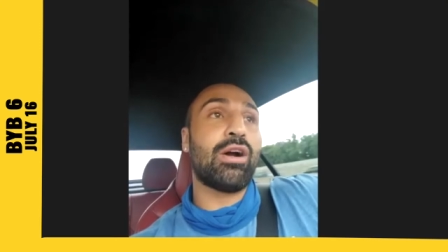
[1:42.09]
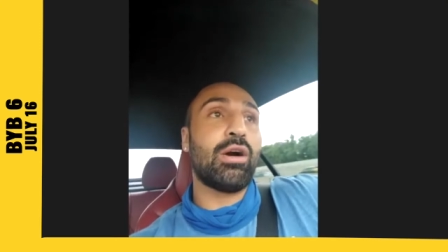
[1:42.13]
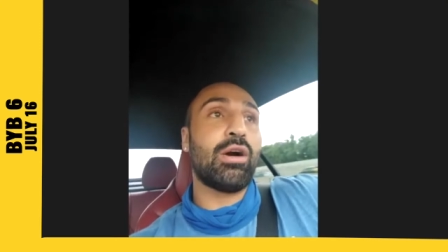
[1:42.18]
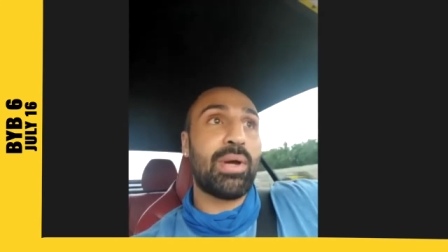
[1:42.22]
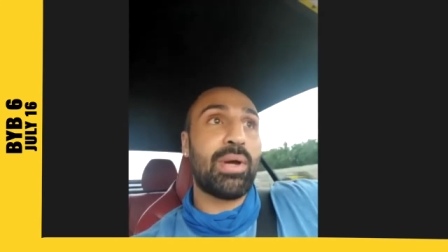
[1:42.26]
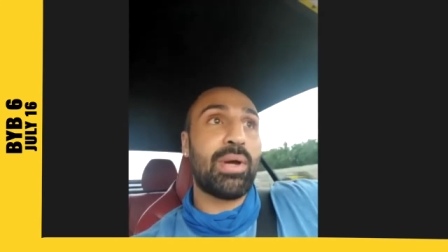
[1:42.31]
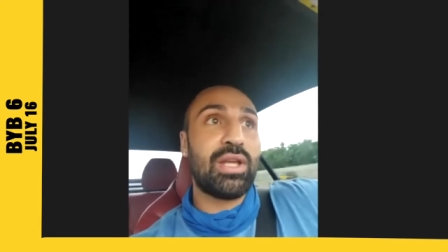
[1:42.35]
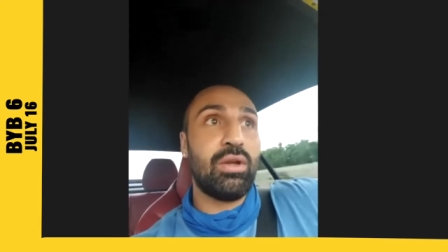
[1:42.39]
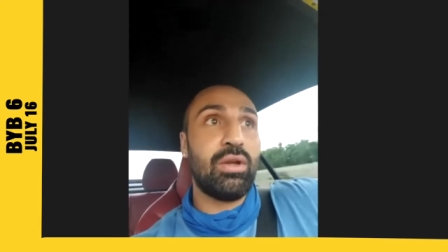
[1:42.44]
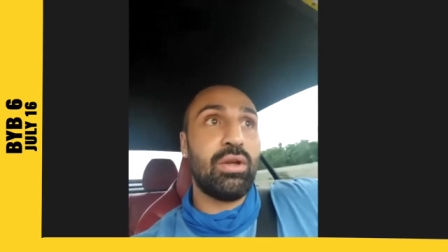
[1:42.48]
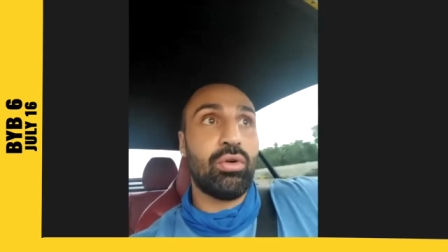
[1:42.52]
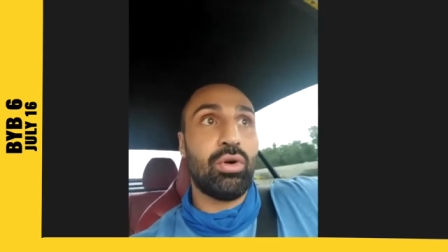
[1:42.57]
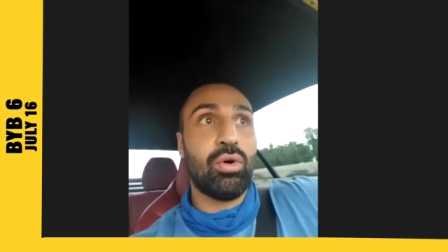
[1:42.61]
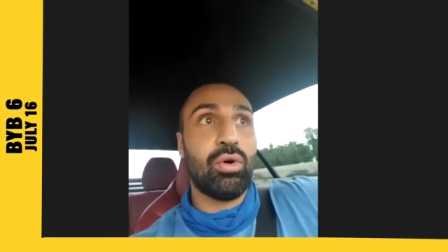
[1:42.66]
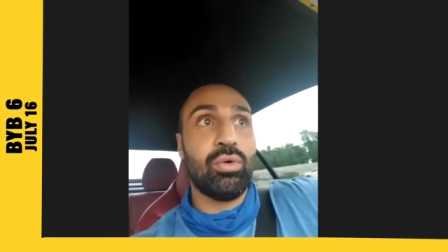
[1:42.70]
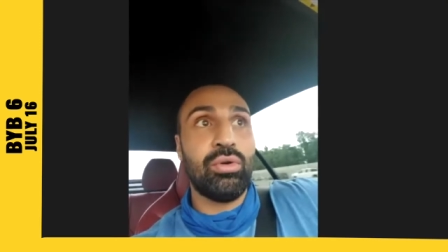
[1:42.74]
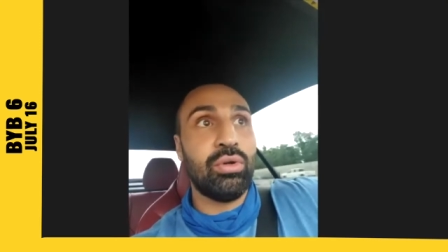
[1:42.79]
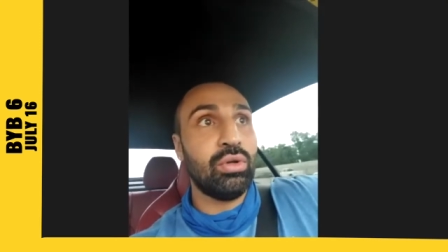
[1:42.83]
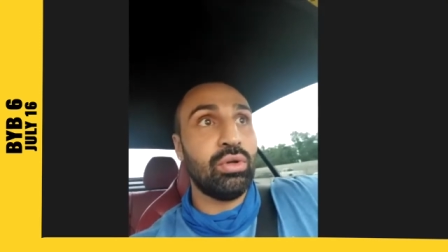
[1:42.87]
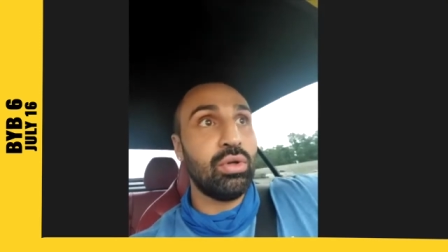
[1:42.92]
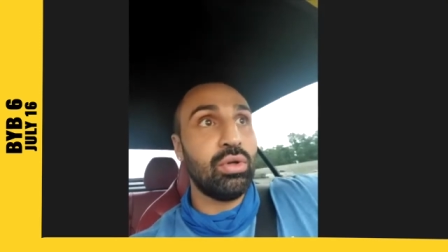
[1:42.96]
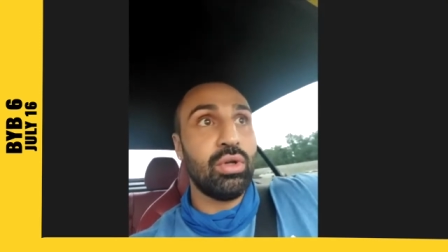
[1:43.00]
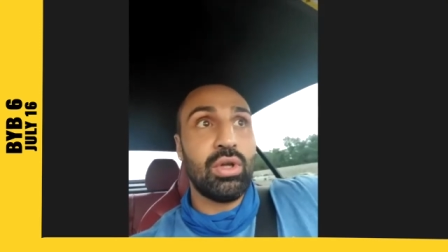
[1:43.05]
up at your
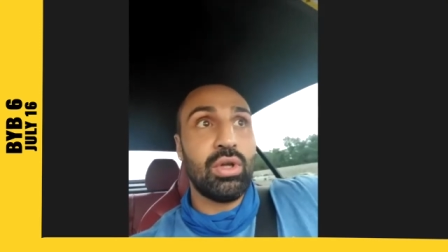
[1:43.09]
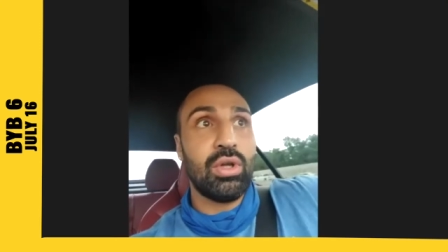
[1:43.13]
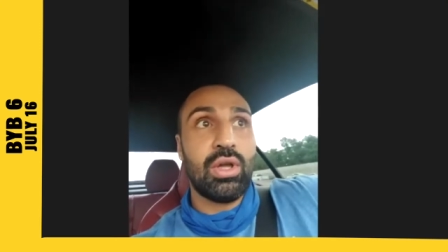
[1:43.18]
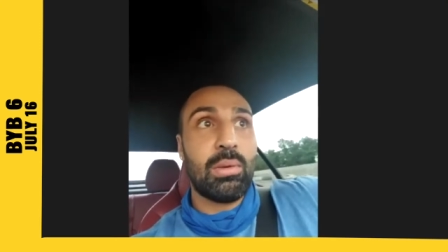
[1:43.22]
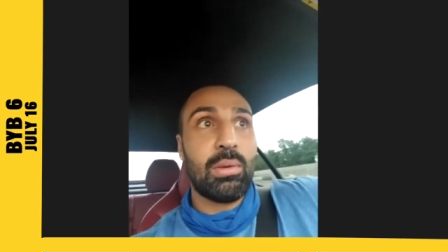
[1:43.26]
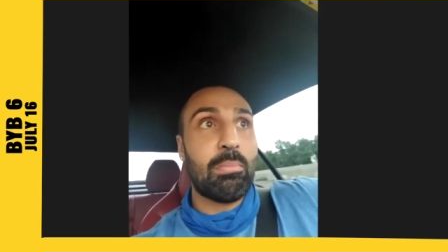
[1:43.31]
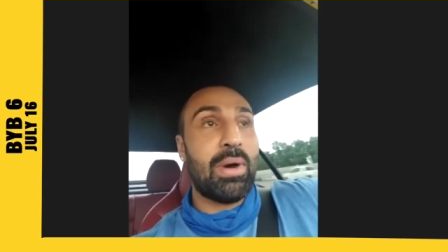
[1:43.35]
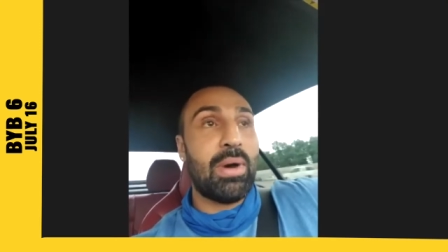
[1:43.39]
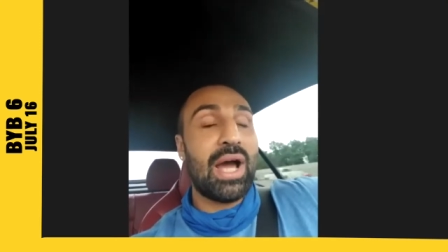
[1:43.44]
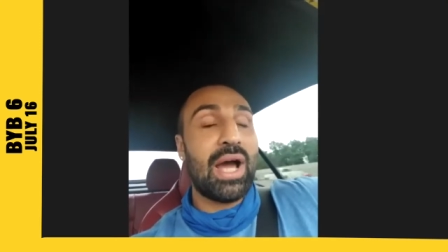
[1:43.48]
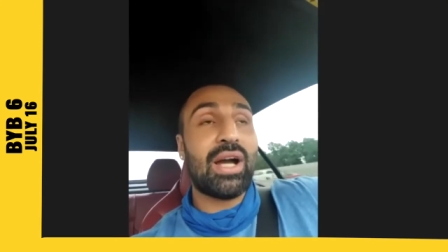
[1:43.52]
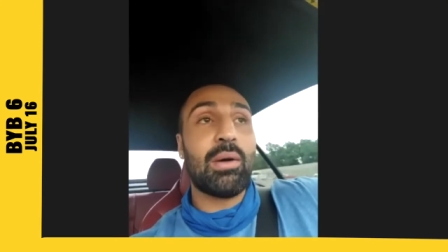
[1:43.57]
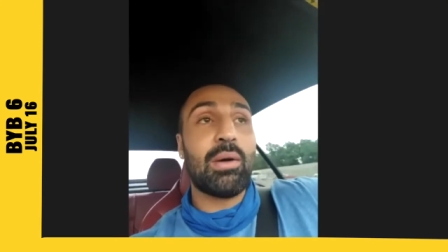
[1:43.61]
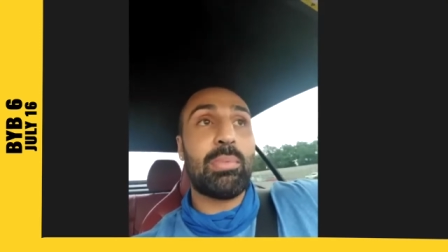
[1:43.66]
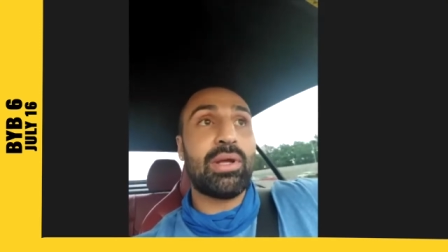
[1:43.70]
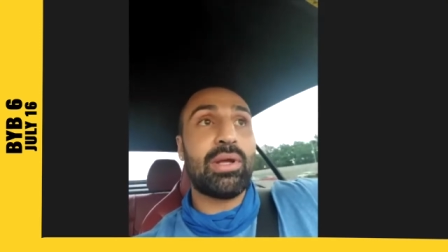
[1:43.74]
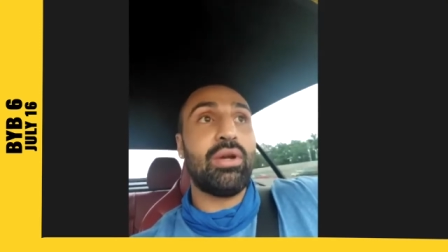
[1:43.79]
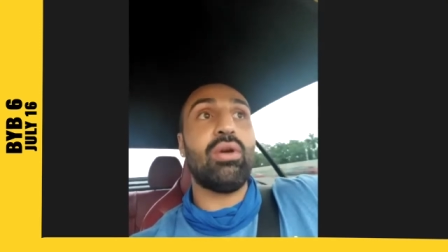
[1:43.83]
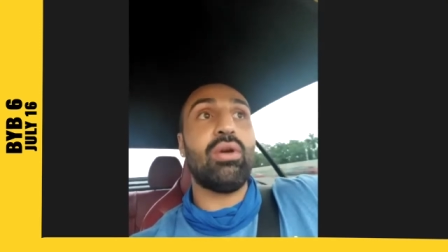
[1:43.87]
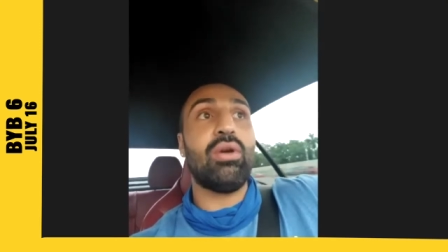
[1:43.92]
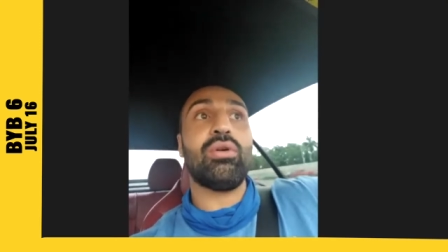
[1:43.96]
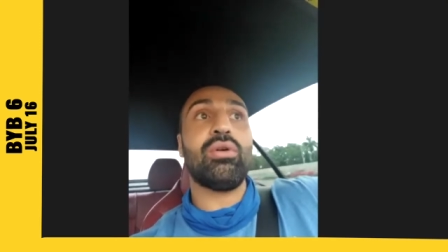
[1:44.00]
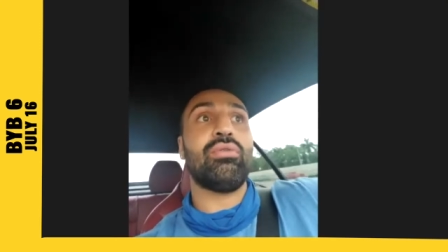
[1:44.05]
own back up at
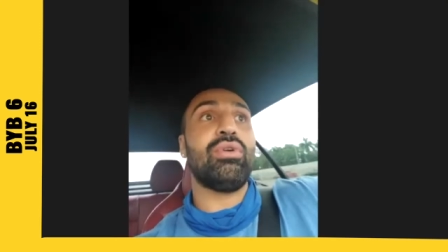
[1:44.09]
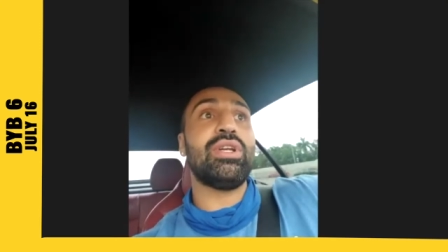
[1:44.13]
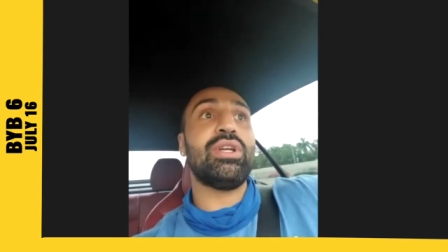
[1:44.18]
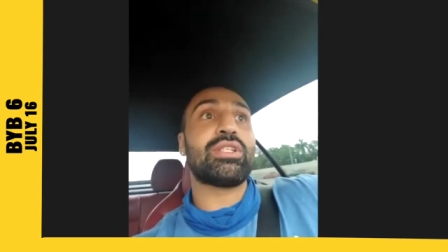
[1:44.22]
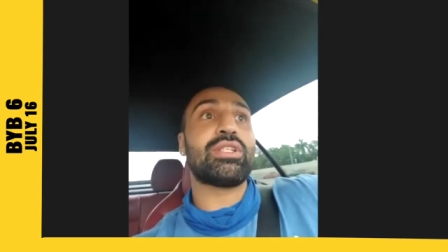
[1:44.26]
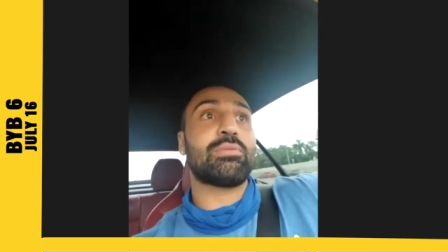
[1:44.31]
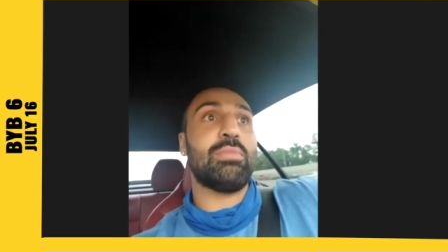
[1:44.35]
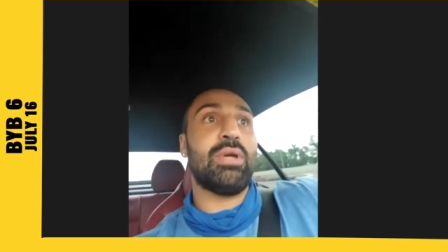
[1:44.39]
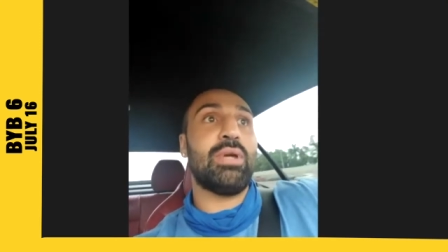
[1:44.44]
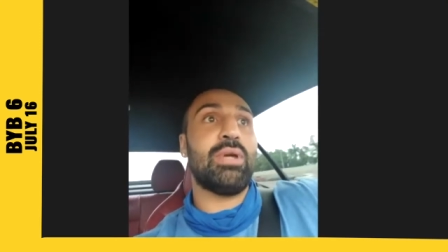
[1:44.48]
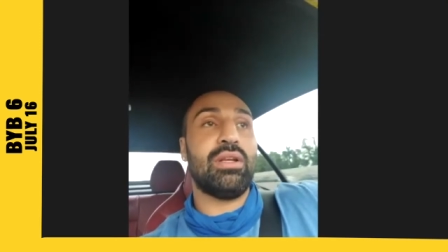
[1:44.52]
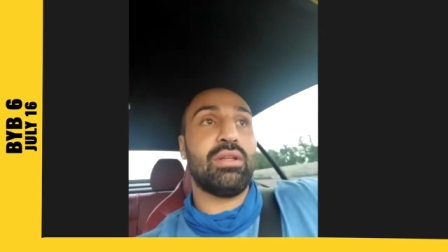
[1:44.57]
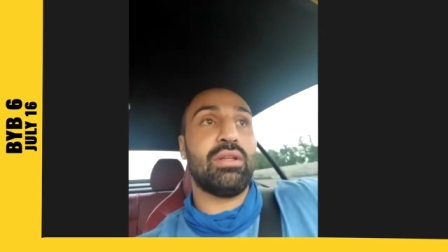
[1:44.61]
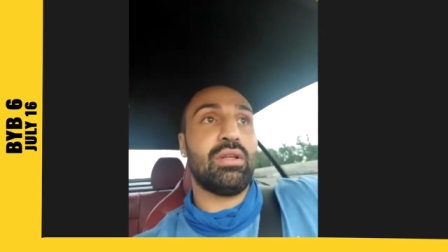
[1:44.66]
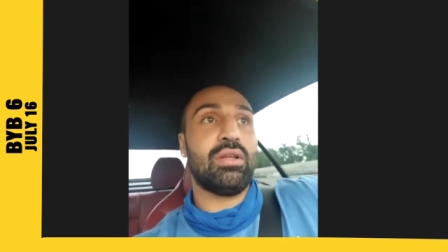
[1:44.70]
your own risk, man.